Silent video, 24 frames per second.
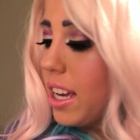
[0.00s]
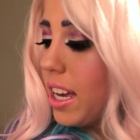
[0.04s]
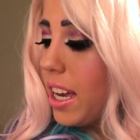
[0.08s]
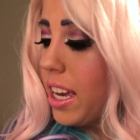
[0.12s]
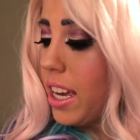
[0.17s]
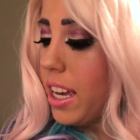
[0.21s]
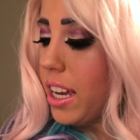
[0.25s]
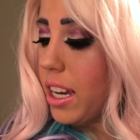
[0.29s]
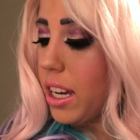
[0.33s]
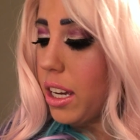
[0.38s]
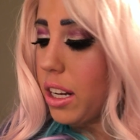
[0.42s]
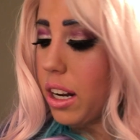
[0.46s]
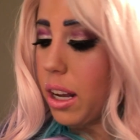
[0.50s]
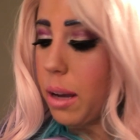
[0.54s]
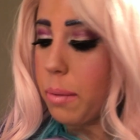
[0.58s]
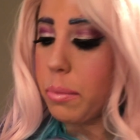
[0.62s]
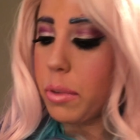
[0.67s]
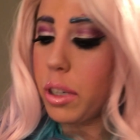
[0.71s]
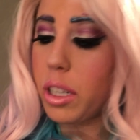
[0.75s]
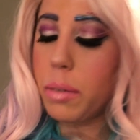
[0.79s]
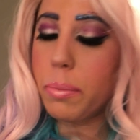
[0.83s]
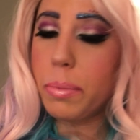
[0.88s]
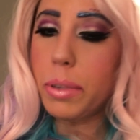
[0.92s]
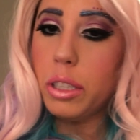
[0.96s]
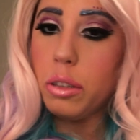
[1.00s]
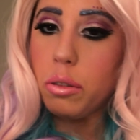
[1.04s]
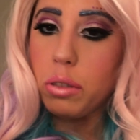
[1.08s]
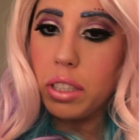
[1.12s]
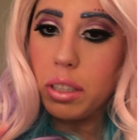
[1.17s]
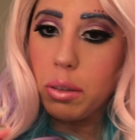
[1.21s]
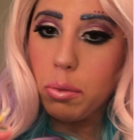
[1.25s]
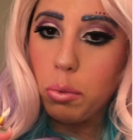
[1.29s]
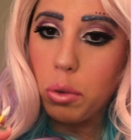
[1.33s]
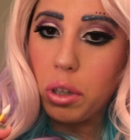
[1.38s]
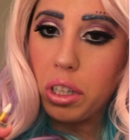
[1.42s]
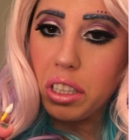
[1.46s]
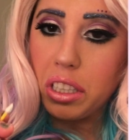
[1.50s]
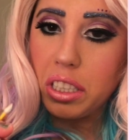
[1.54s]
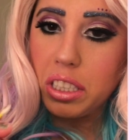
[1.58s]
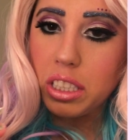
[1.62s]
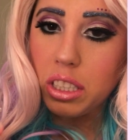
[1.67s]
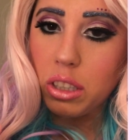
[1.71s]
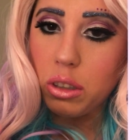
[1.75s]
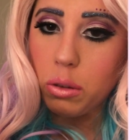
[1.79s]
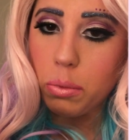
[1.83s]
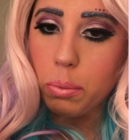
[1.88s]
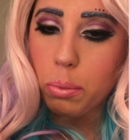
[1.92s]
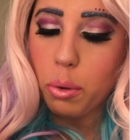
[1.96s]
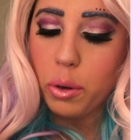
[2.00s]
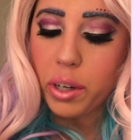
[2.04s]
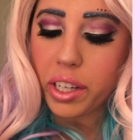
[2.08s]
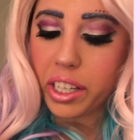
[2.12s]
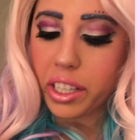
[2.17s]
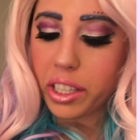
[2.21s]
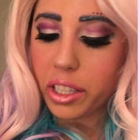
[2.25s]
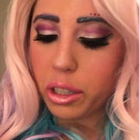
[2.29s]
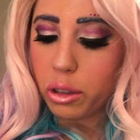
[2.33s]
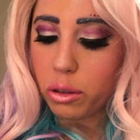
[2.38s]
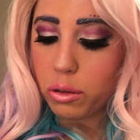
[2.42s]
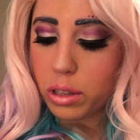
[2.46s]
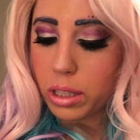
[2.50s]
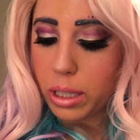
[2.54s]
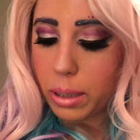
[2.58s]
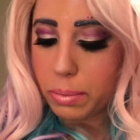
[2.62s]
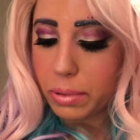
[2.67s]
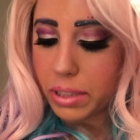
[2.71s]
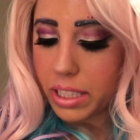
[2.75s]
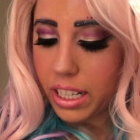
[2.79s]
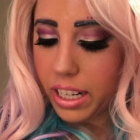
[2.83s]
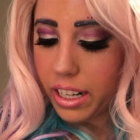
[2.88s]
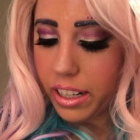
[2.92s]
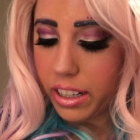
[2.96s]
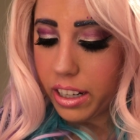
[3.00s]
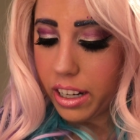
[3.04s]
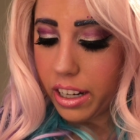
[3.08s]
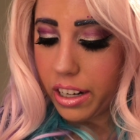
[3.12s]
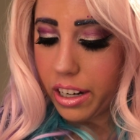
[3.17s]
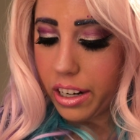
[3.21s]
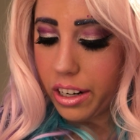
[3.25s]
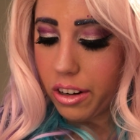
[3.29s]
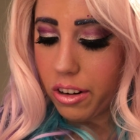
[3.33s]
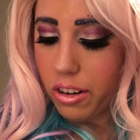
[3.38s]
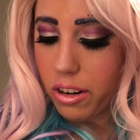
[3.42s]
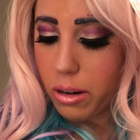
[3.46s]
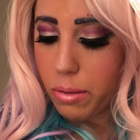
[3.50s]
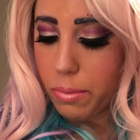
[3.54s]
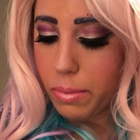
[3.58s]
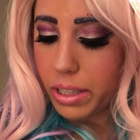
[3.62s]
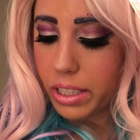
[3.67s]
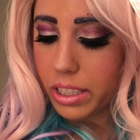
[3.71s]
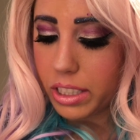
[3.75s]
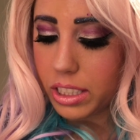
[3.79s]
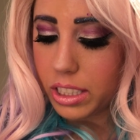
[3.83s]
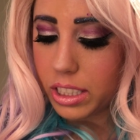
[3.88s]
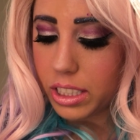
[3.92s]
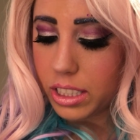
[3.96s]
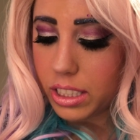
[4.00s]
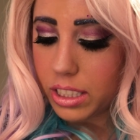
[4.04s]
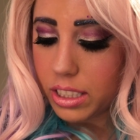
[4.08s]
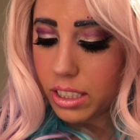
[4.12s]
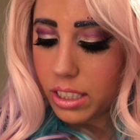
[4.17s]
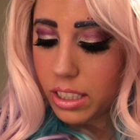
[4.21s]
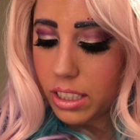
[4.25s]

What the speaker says: And I'm going to be using one of these little pointed Q-tips that I got at Harmon's.